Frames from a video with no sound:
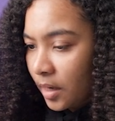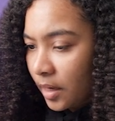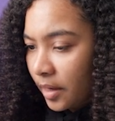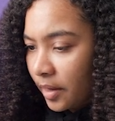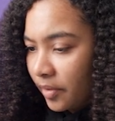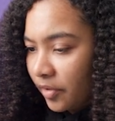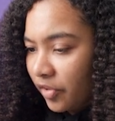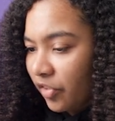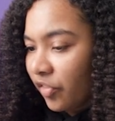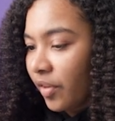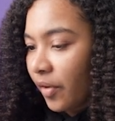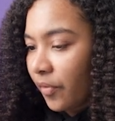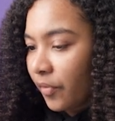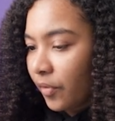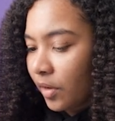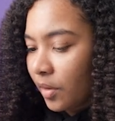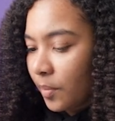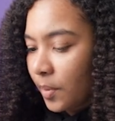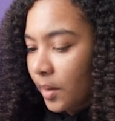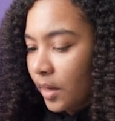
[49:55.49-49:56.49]
And this is
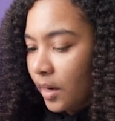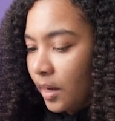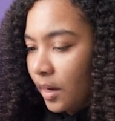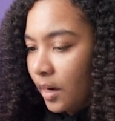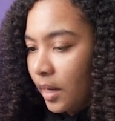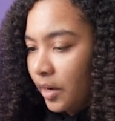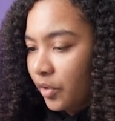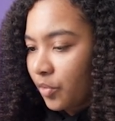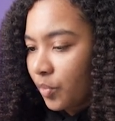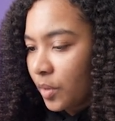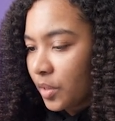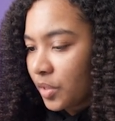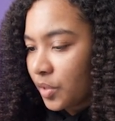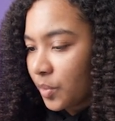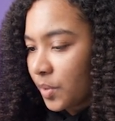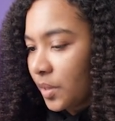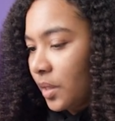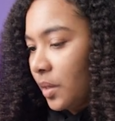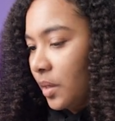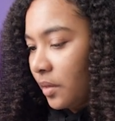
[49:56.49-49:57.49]
definitely going to be an H1, so
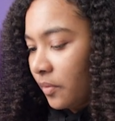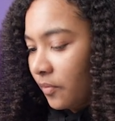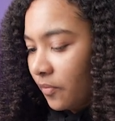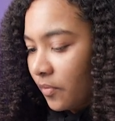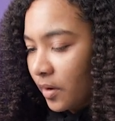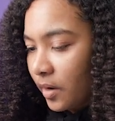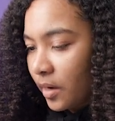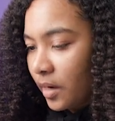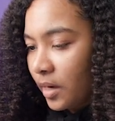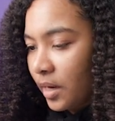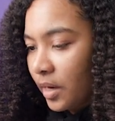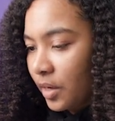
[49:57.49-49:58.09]
we'll see variant